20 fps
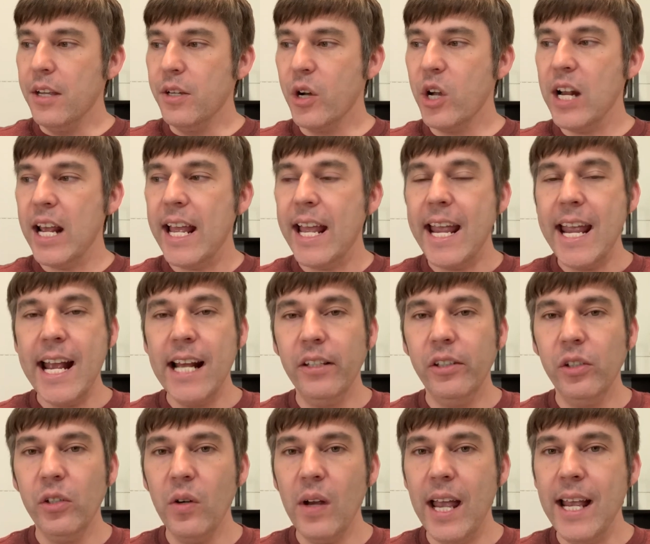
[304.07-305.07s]
going to
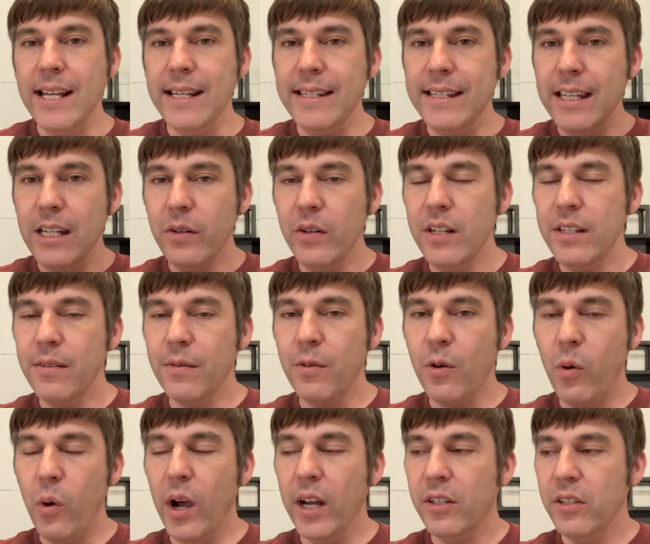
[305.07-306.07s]
answer a series of
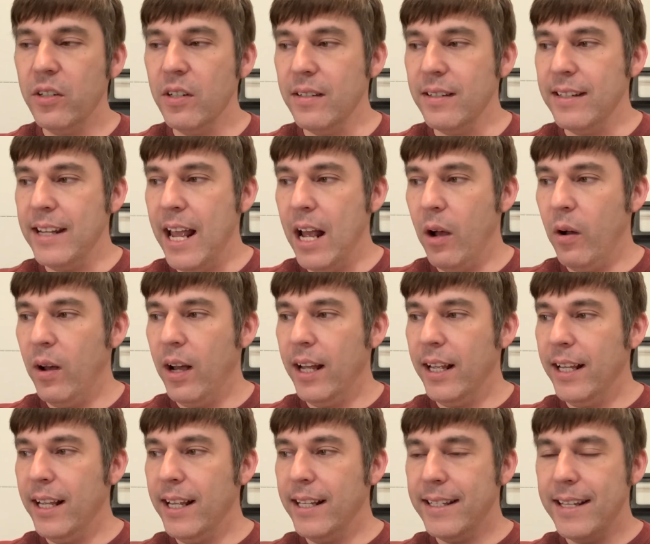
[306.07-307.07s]
questions. Now,
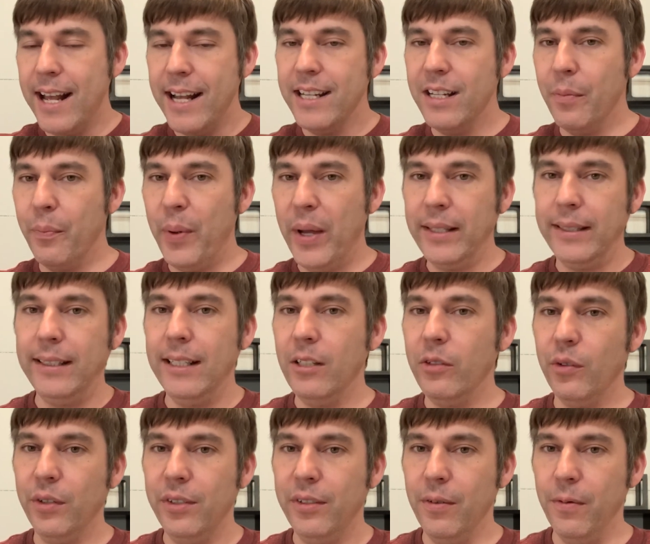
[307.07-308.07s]
it's not in your best
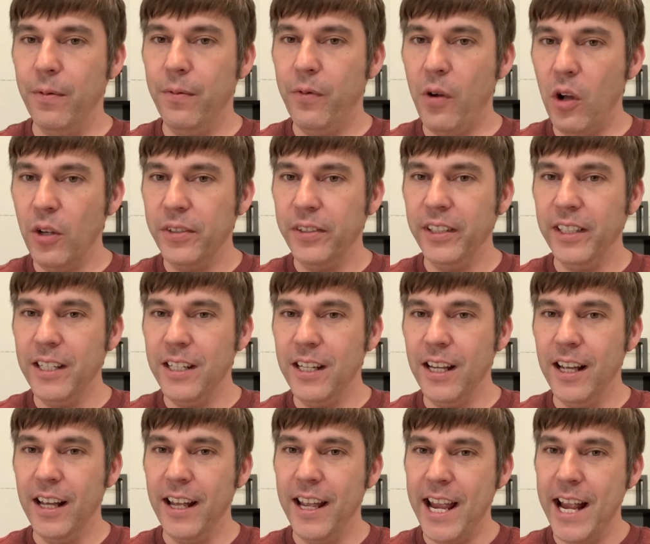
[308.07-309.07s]
interest to
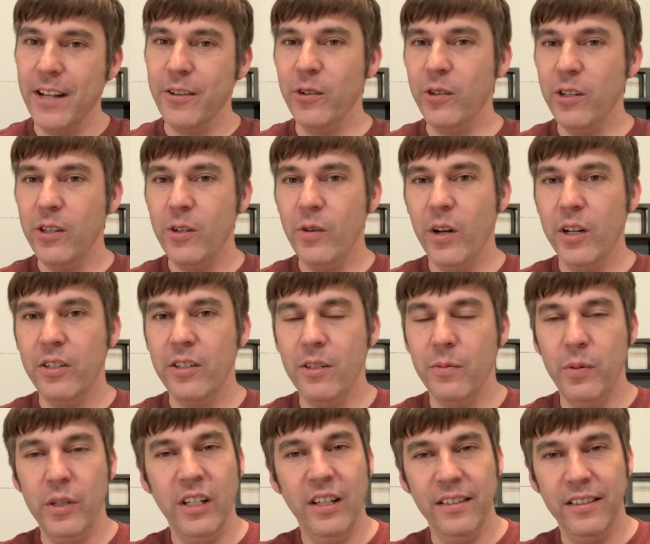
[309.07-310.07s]
falsely uh, answer these questions
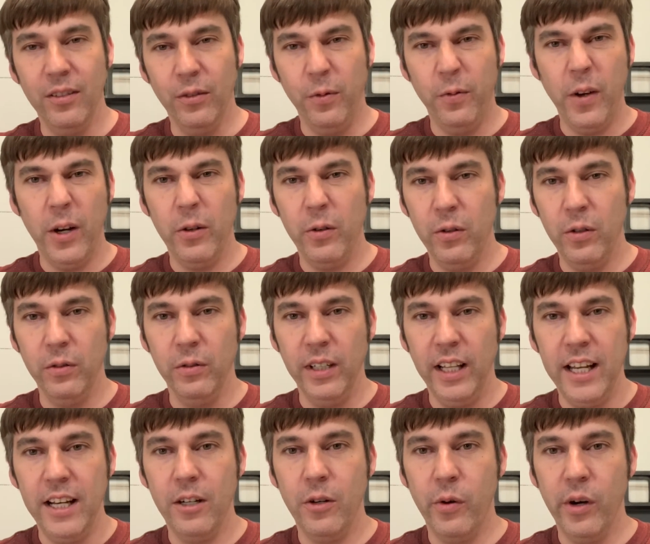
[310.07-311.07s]
because they're
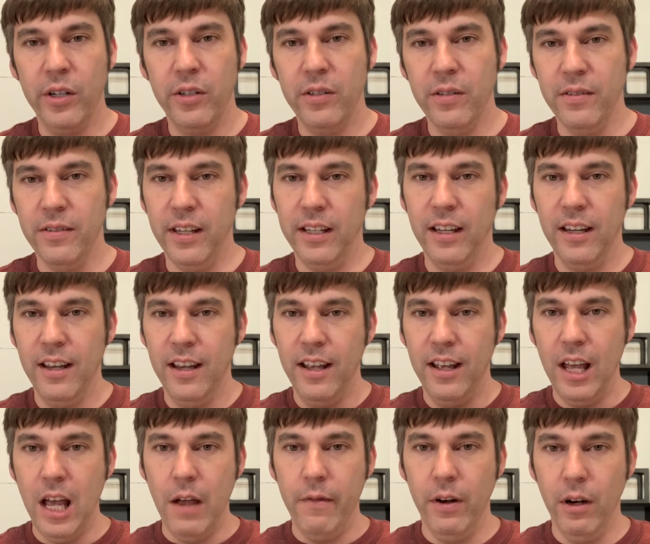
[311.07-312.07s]
federal-related questions like,
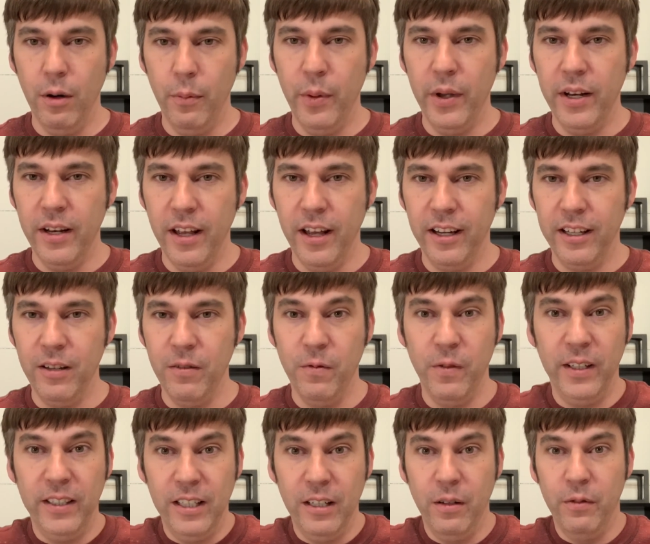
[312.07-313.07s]
have you ever been uh,
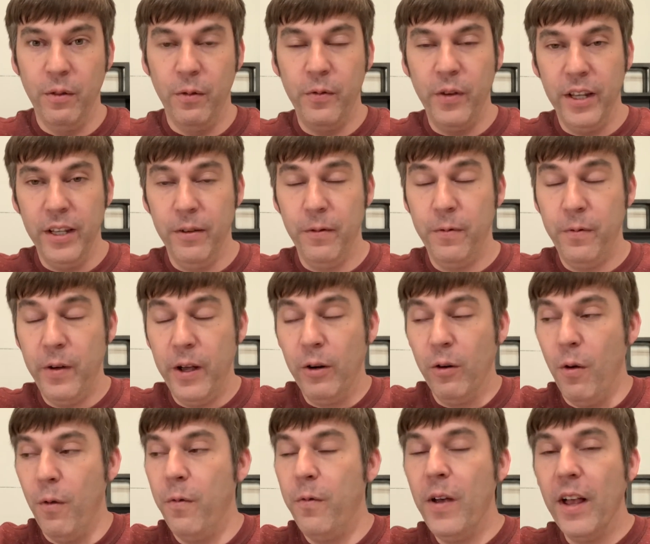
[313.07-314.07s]
convicted of a fel
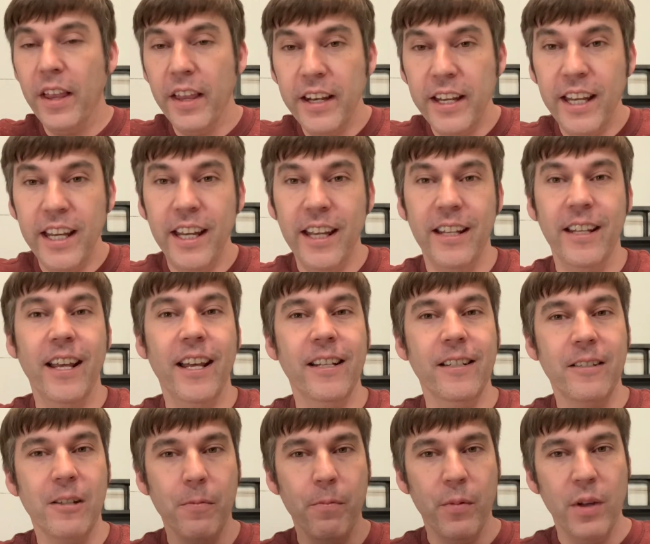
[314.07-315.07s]
federal felony, and,
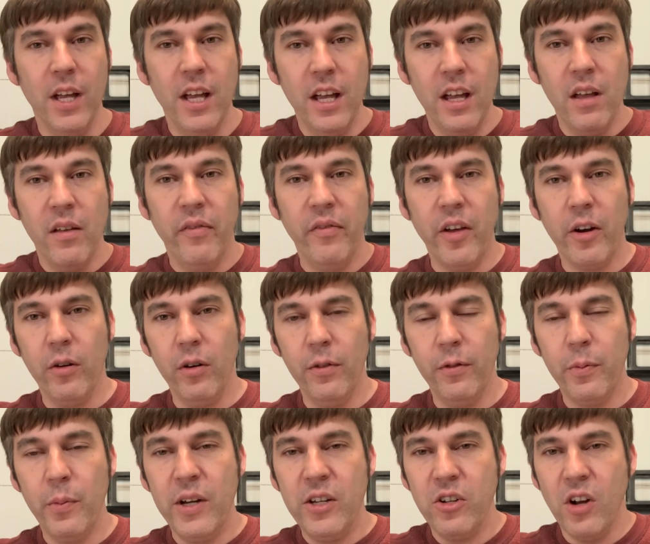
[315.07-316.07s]
and some federal
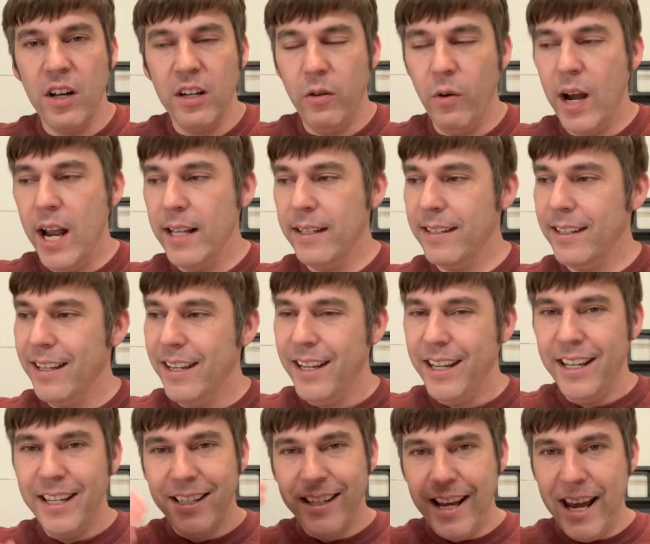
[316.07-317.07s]
information on grants.
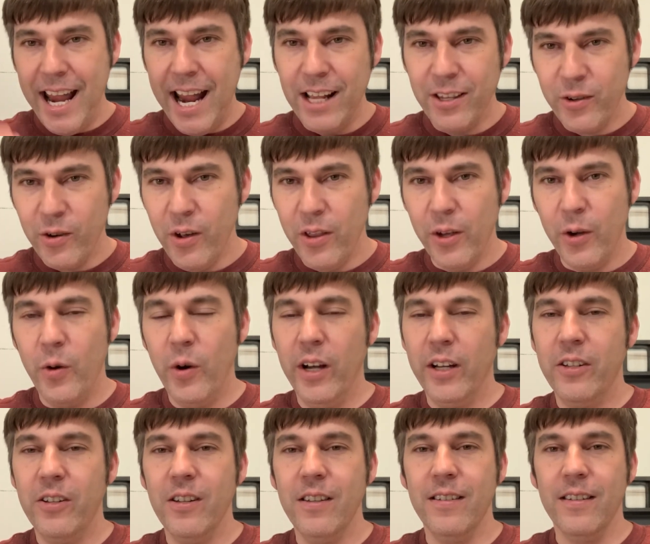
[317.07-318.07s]
Answer all the
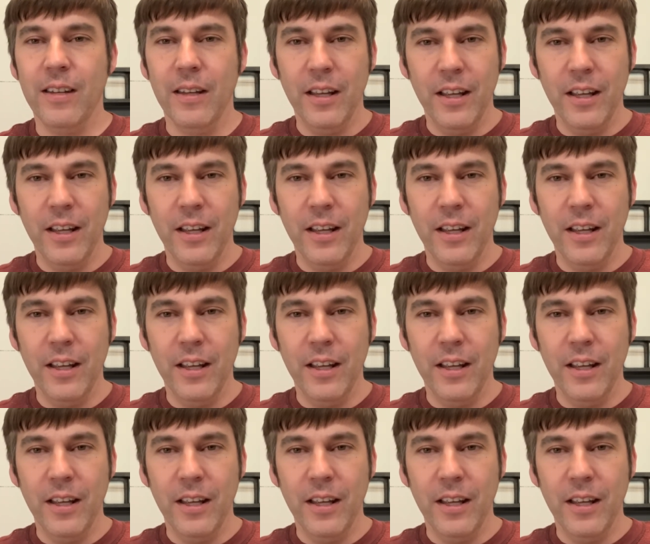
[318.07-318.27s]
questions